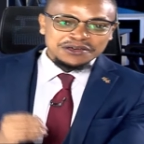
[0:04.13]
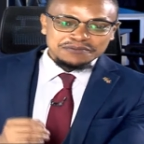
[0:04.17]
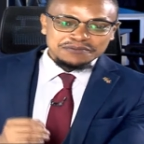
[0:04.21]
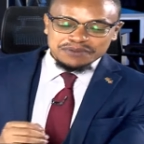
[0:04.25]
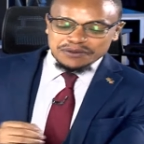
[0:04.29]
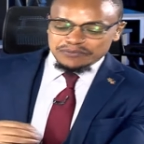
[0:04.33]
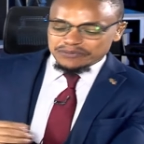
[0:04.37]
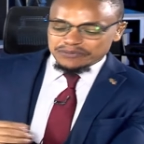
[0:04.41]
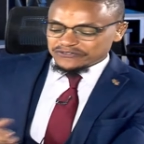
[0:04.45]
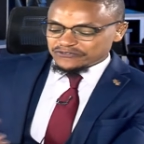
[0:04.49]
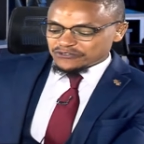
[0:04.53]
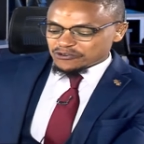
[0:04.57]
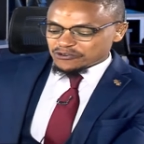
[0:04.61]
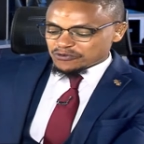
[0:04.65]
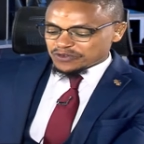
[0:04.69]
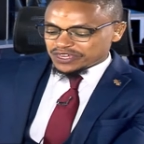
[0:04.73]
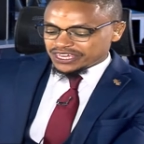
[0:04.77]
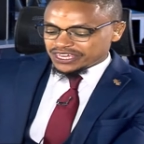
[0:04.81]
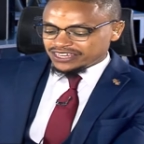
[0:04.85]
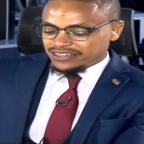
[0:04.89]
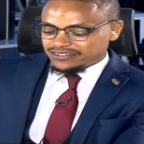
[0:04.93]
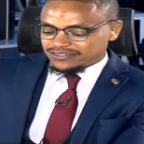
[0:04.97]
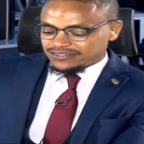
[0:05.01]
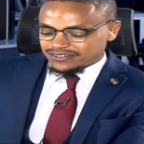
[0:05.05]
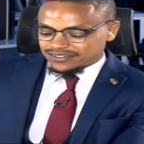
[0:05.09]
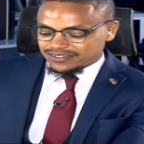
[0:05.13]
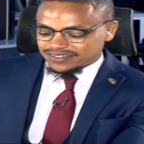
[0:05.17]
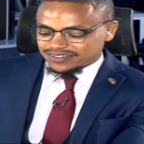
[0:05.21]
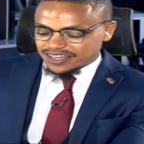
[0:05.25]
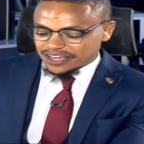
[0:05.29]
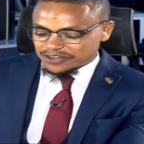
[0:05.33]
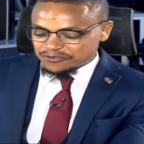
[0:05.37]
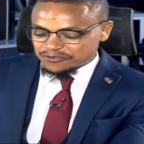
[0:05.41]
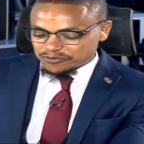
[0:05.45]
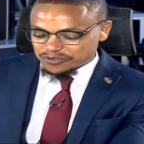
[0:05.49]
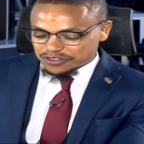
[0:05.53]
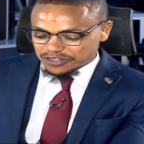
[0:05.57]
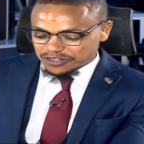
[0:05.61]
But before we
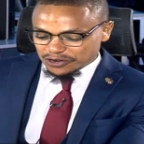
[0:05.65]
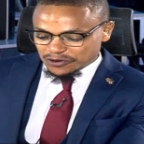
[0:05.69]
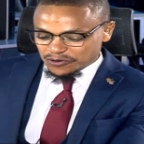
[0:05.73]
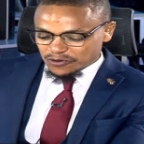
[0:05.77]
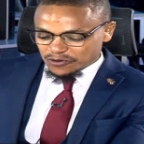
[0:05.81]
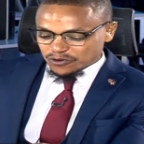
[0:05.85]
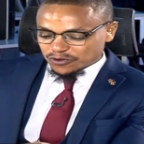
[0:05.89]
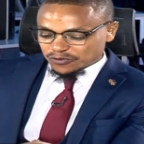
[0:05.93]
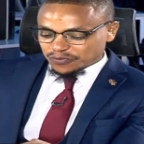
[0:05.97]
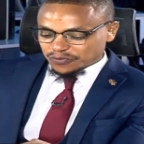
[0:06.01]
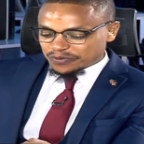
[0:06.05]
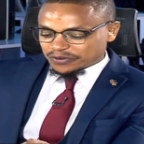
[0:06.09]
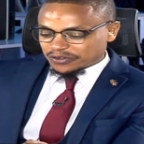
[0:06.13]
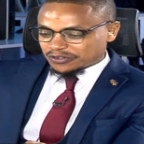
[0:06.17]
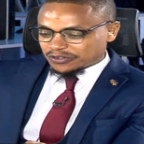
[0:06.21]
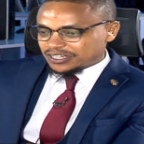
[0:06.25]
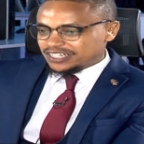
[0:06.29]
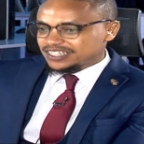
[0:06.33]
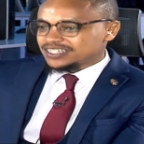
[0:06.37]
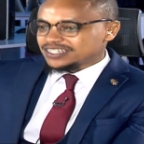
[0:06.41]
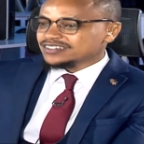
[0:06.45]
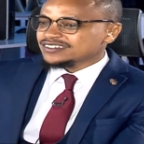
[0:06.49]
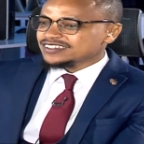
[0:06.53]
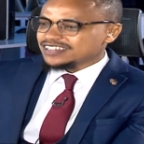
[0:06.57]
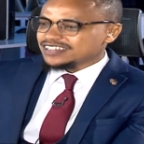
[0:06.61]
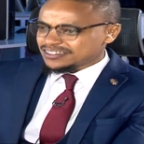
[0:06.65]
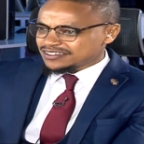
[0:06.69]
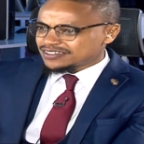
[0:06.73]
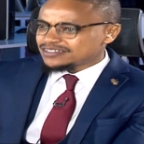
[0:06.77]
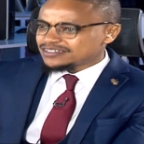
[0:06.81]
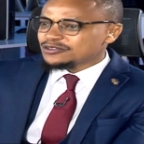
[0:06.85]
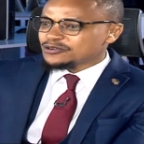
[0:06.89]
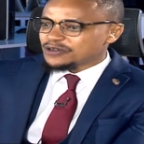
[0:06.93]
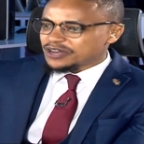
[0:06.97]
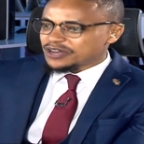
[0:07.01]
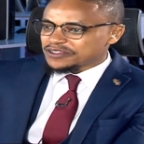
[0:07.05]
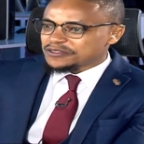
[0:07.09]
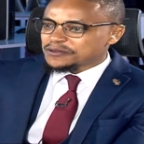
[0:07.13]
start with the local politics, let's
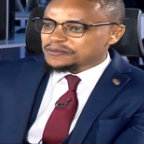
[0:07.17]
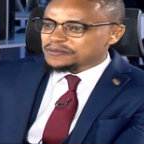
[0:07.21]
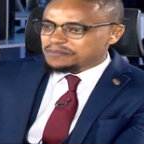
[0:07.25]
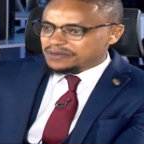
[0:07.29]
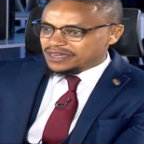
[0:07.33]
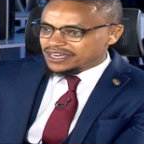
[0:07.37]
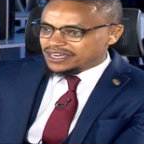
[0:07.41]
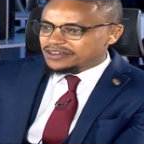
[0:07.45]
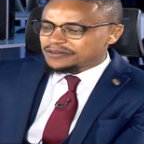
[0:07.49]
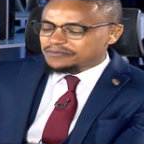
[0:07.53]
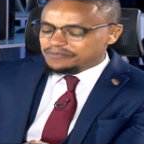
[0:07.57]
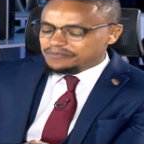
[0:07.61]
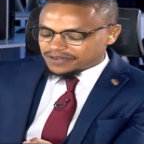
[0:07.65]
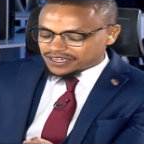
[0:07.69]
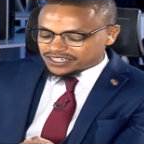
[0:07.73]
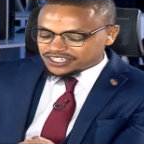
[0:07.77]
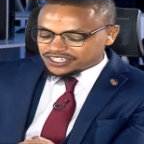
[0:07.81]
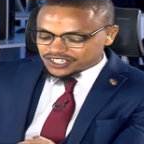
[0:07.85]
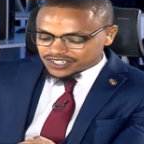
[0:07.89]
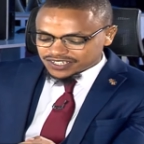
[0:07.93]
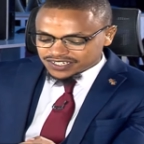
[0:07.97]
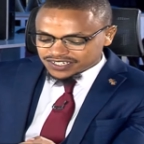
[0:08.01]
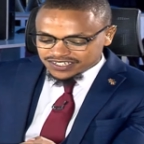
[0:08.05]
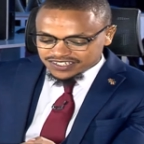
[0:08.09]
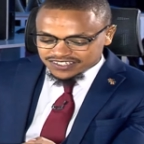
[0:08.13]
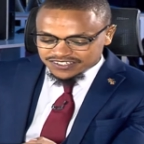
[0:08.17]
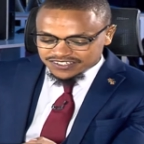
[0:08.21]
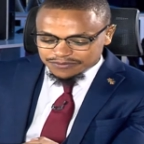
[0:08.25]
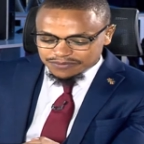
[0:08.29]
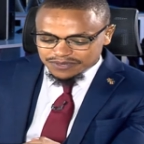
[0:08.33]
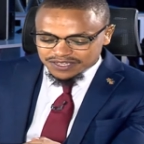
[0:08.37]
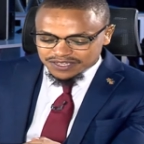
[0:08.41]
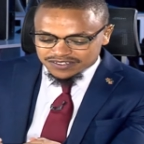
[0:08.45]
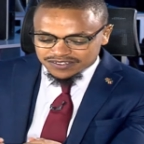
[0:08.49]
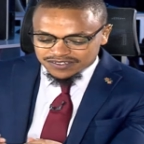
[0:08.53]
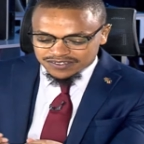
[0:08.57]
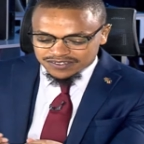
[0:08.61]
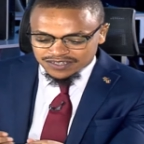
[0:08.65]
look at the bigger picture,
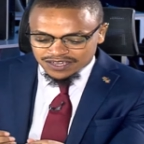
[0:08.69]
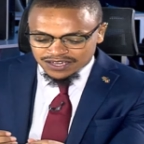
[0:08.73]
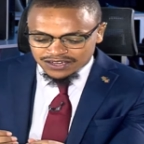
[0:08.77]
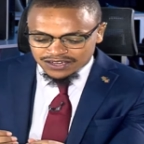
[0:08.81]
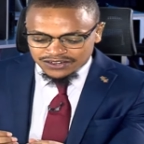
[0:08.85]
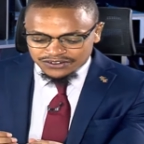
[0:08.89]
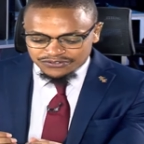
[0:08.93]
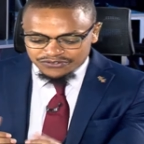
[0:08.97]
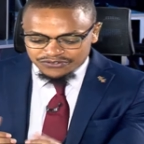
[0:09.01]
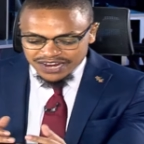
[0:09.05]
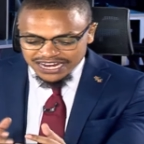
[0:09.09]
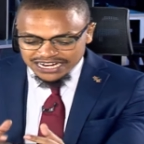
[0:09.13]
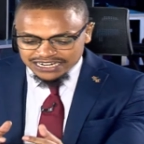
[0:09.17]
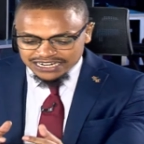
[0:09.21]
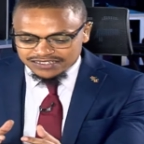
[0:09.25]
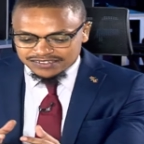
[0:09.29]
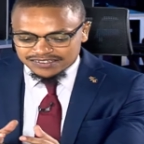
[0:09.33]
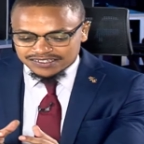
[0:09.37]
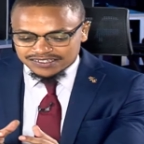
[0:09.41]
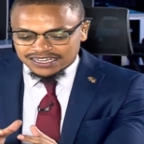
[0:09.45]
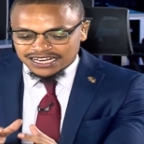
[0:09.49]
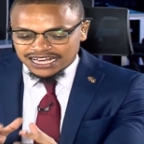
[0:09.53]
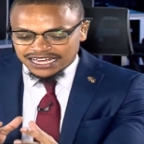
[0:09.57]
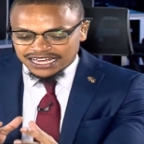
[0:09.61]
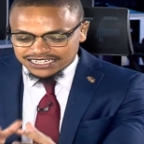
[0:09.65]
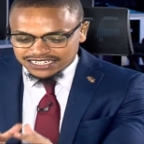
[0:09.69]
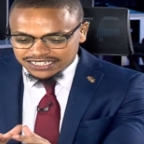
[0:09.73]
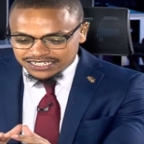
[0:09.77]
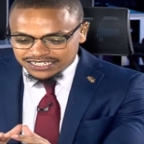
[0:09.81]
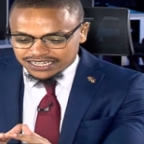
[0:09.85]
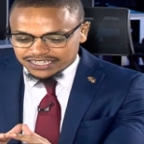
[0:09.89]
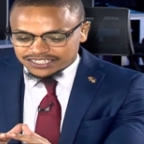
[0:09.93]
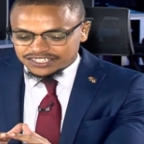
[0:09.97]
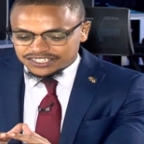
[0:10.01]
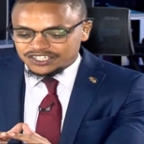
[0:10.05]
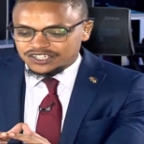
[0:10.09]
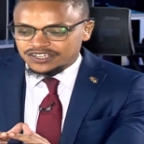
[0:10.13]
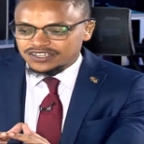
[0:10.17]
Dismas. Raila's
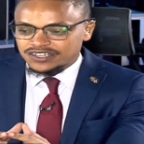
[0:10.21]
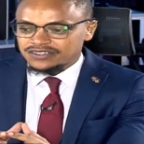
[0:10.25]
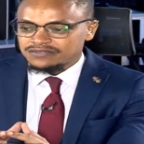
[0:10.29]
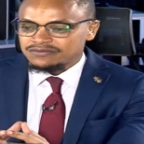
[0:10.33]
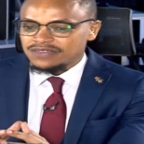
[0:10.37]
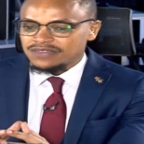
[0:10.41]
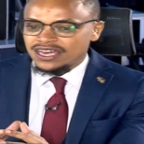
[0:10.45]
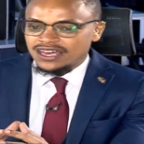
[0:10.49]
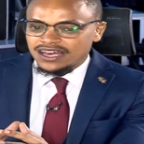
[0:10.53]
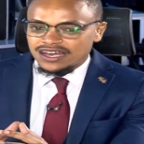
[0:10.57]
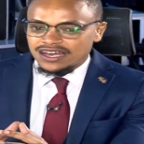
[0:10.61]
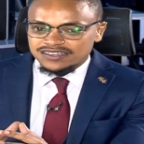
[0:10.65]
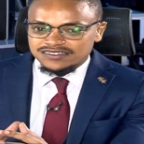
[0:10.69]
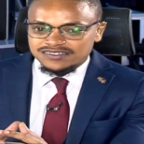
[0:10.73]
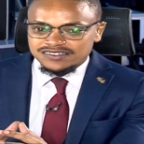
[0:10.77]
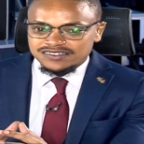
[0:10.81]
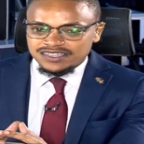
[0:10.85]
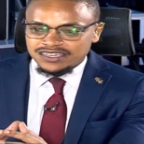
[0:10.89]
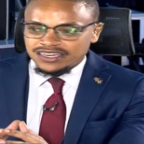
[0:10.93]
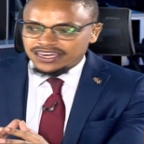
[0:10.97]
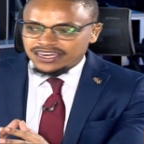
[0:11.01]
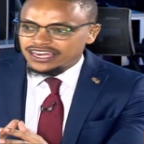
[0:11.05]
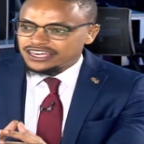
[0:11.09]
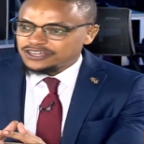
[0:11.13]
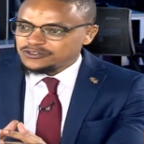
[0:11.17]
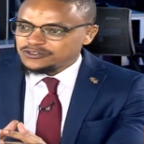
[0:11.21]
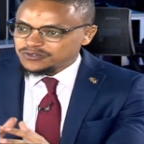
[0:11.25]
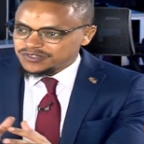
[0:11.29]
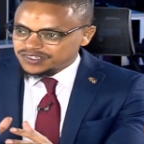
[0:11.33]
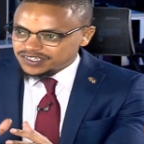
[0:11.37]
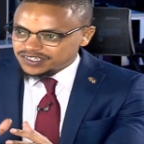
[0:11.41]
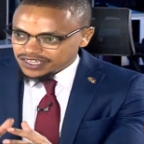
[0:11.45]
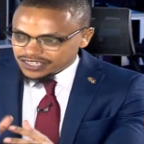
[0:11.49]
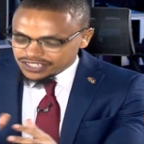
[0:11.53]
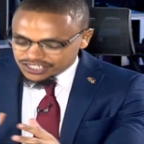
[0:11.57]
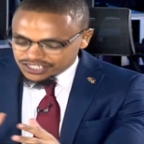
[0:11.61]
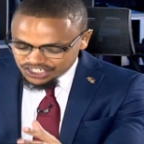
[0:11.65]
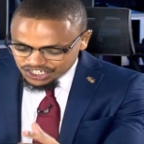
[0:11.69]
candidature as the
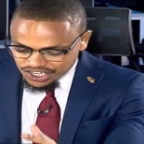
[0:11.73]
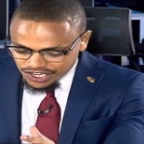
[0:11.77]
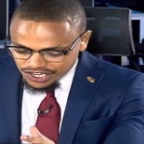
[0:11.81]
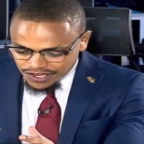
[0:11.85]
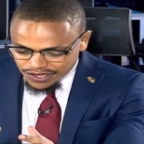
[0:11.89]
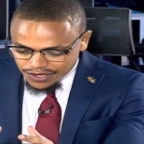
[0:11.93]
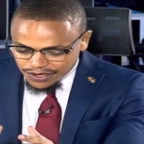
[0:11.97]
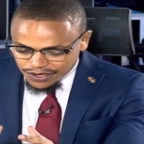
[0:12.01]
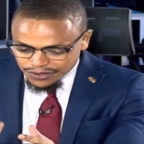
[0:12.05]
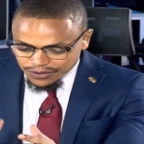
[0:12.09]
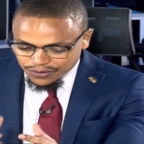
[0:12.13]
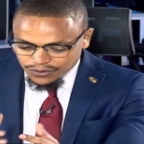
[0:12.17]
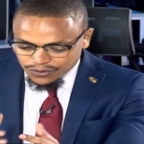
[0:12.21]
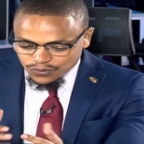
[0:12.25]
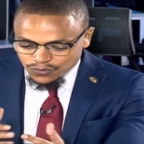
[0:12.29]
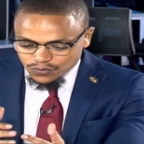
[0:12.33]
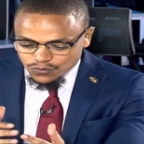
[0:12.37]
AUC chair.